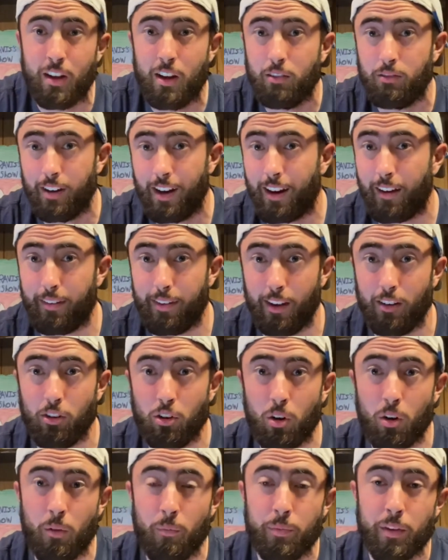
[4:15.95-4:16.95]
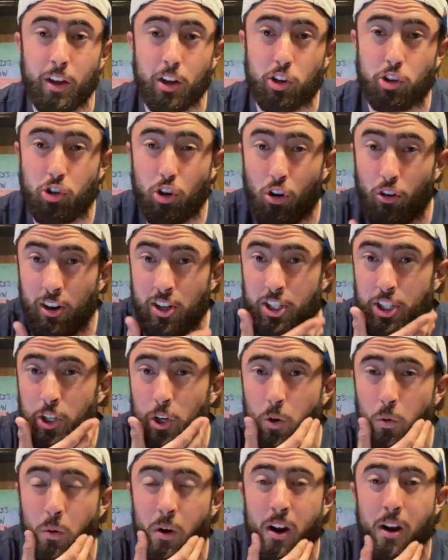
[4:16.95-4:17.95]
Like I said, a little control
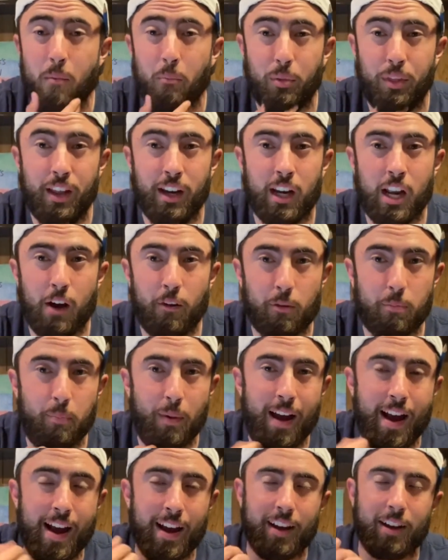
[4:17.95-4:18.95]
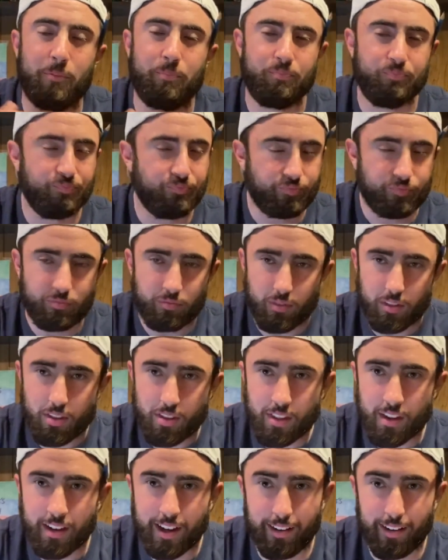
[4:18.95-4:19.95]
issue, then comes back,
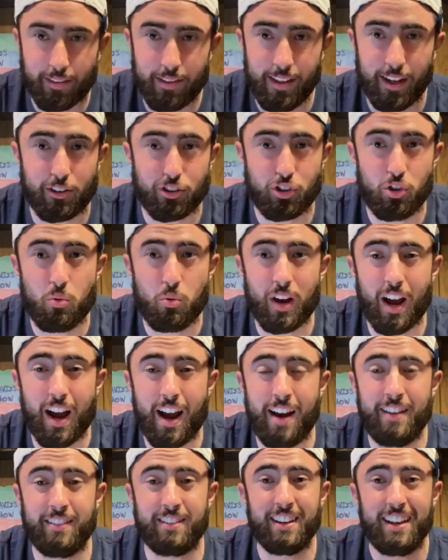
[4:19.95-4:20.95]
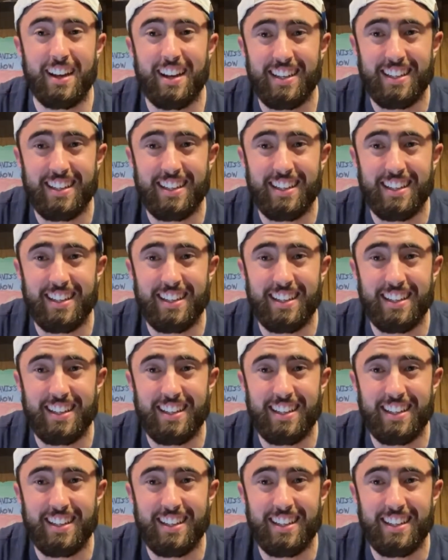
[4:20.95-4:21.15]
gets the next two guys.